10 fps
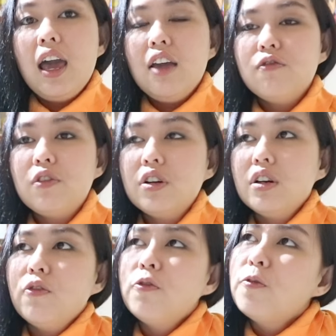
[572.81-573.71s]
And
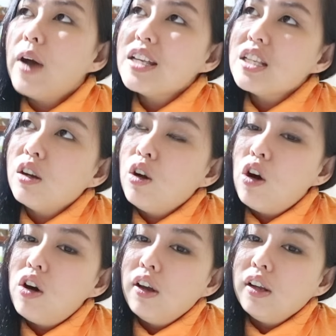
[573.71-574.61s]
for as a
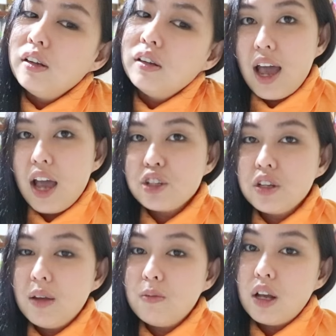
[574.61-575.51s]
con,
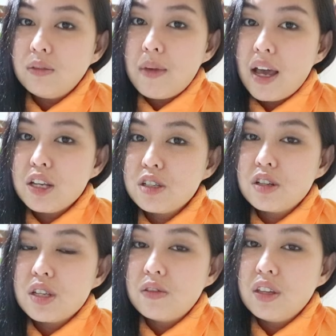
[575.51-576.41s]
actually I'm not biased
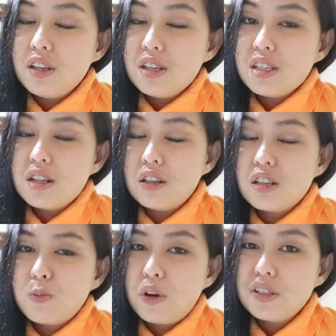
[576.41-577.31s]
or something, this is not
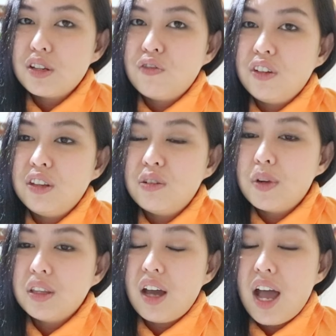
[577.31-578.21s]
a sponsored video,
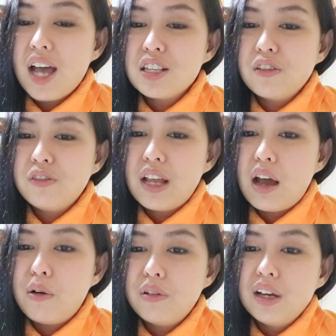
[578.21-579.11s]
but as of
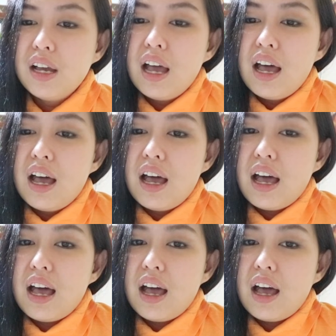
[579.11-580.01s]
now,
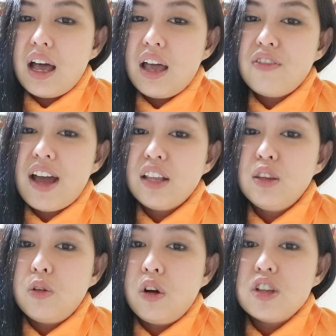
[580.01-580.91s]
I've
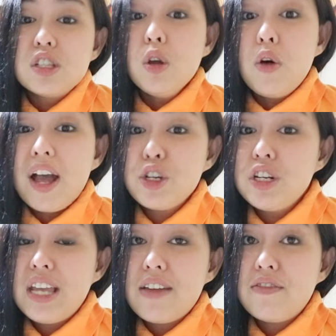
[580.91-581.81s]
had no cons. No,
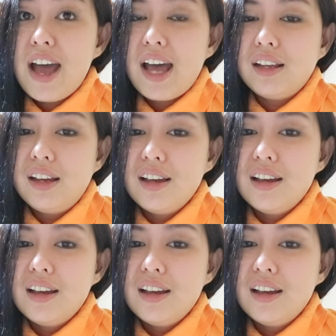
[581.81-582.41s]
actually I've had.